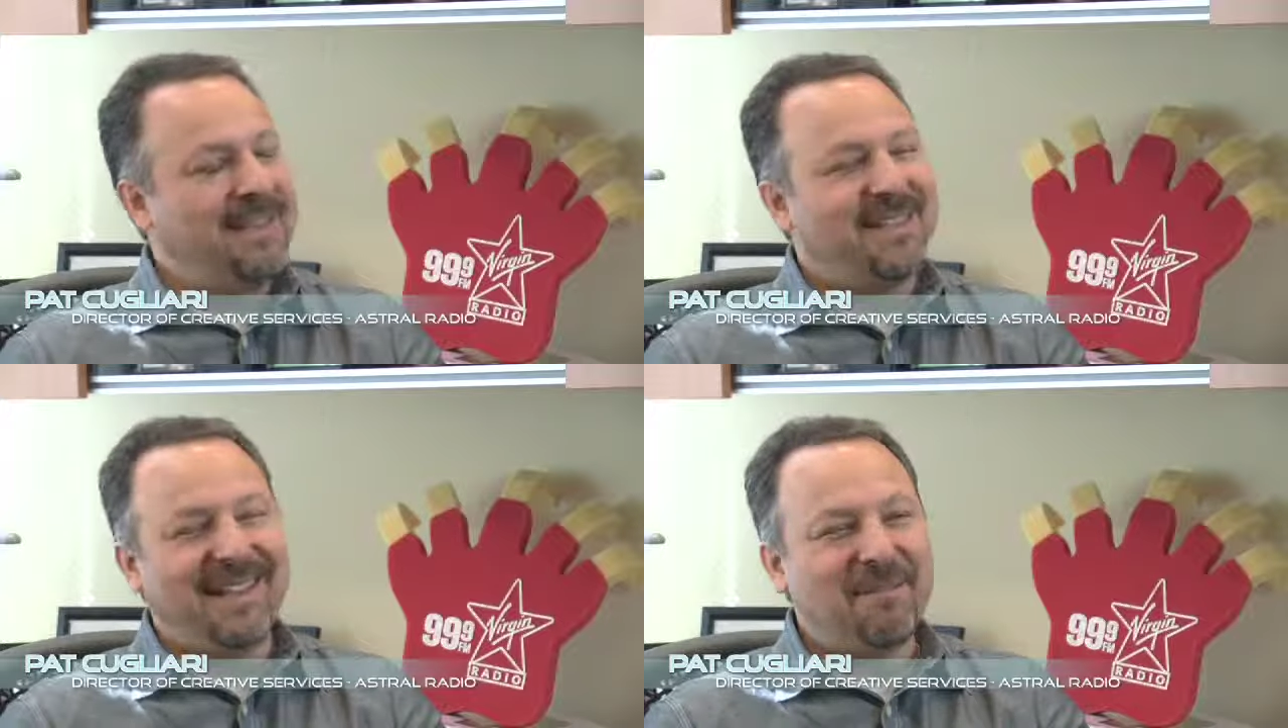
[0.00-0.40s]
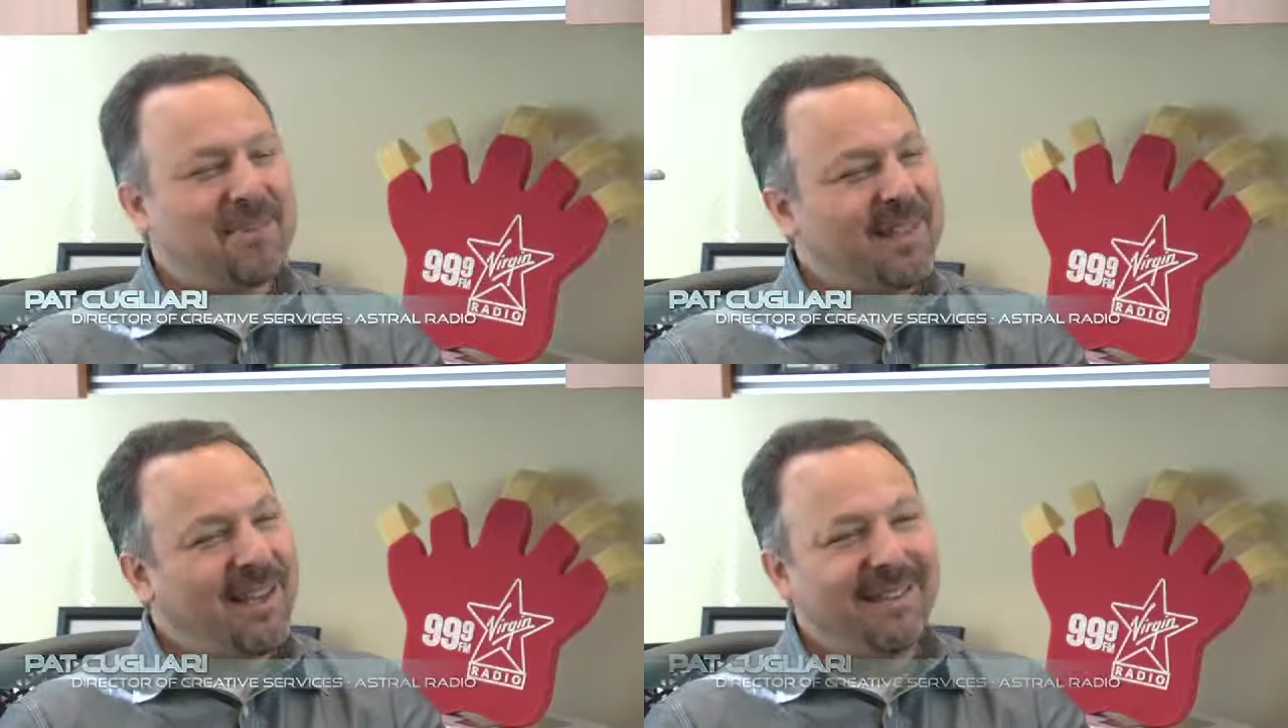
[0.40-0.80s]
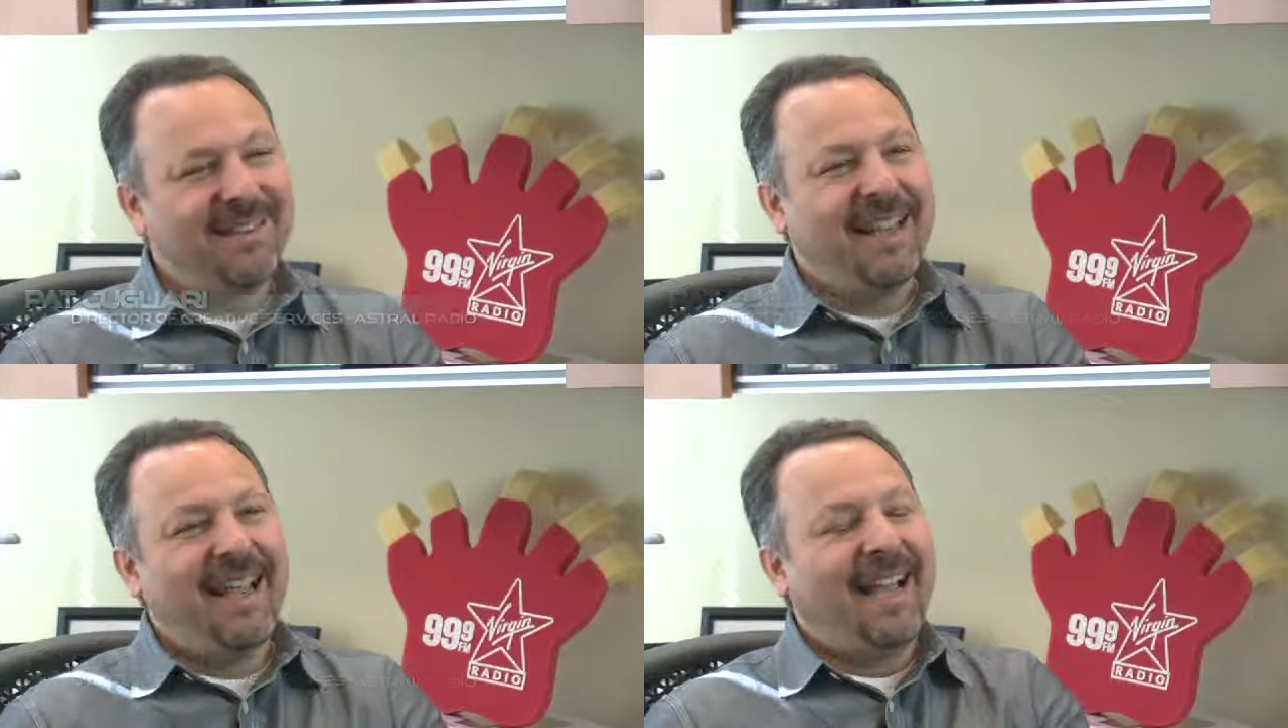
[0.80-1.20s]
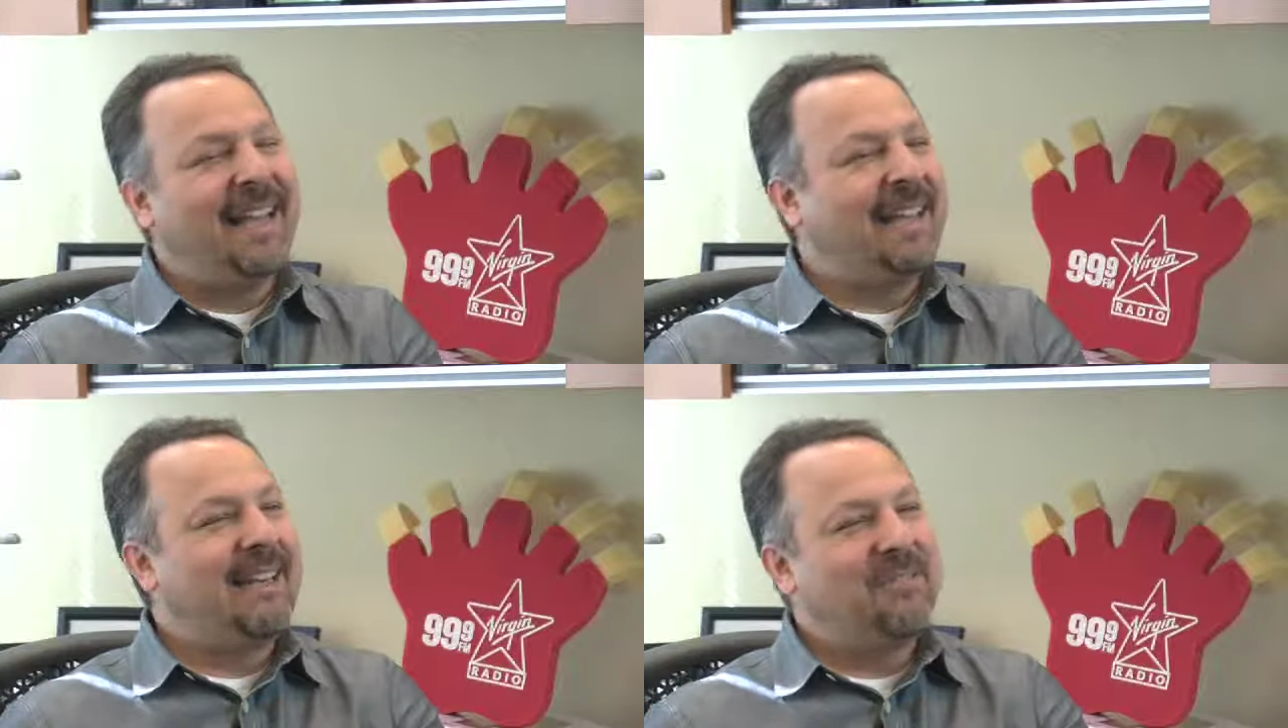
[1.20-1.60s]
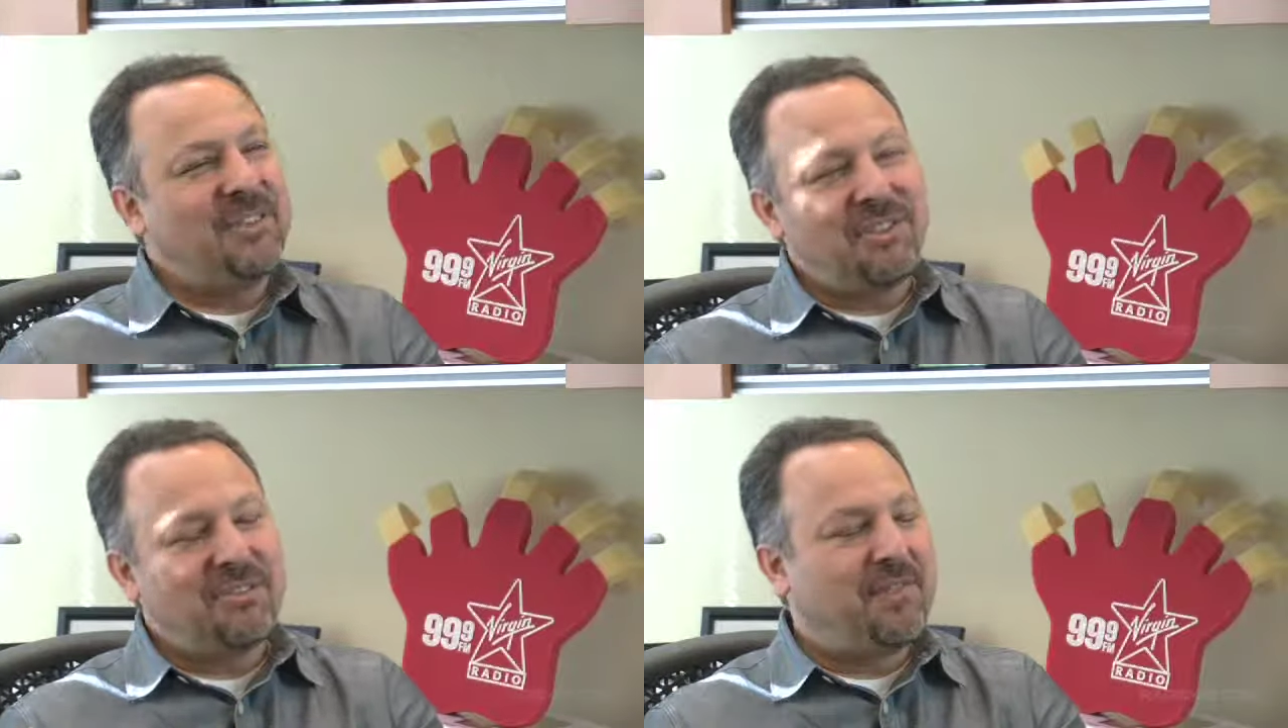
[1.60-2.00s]
I said, I'm tired, and I'd love
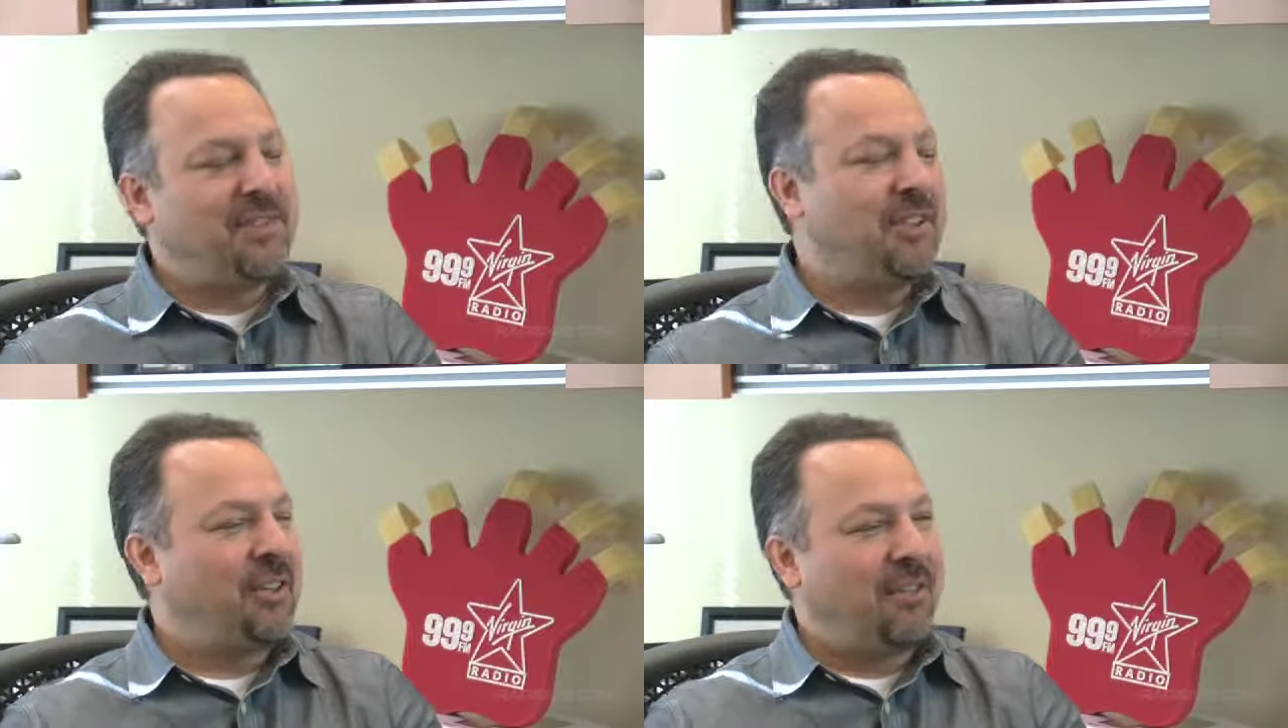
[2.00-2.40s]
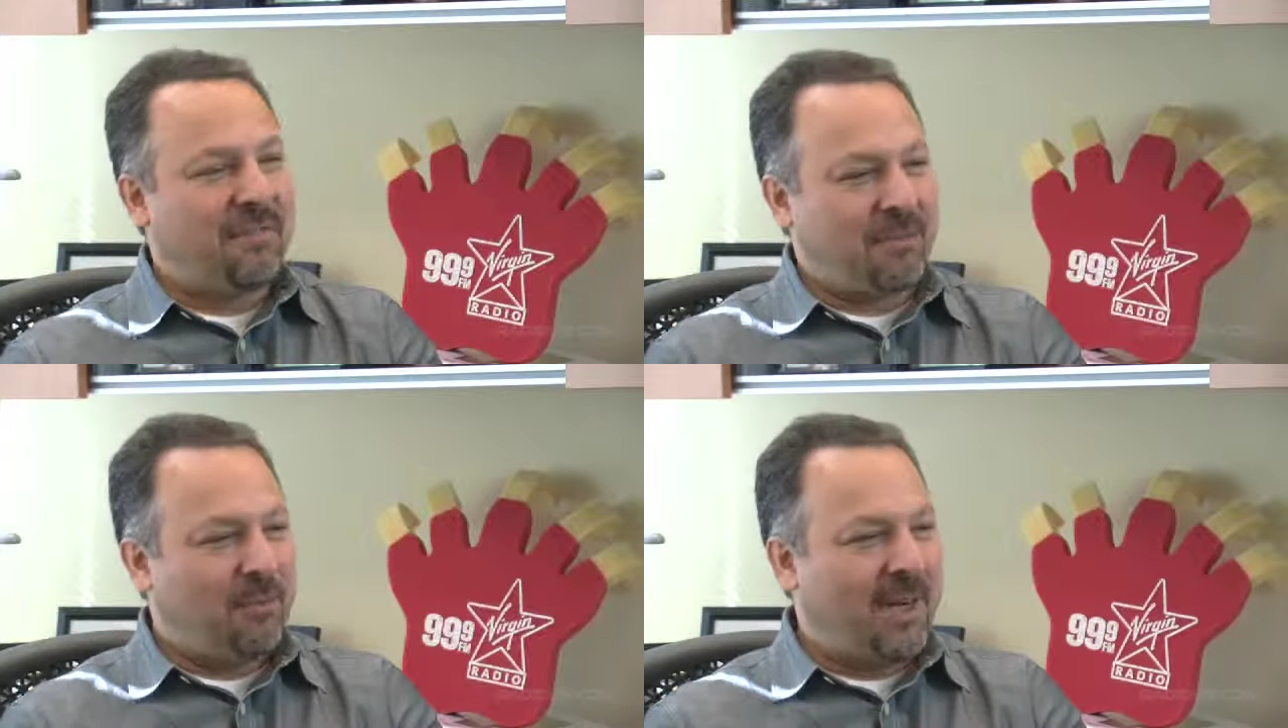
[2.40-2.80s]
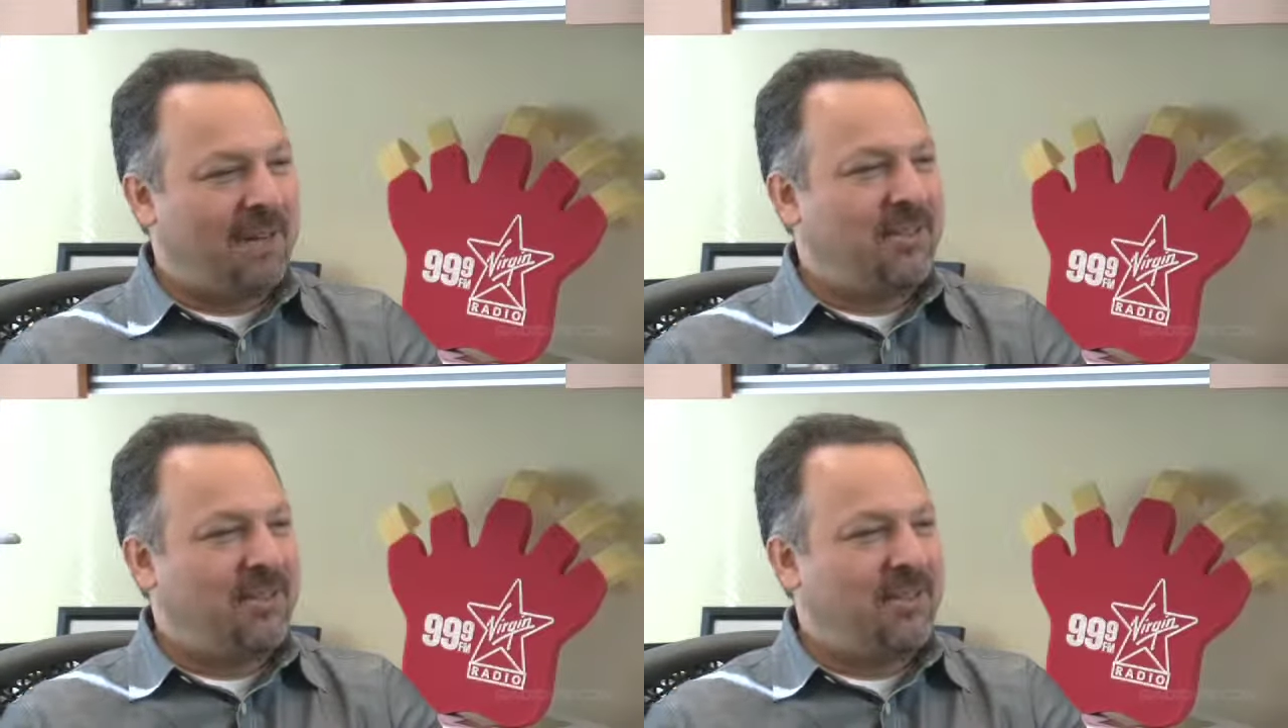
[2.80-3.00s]
to just fish and golf for a while.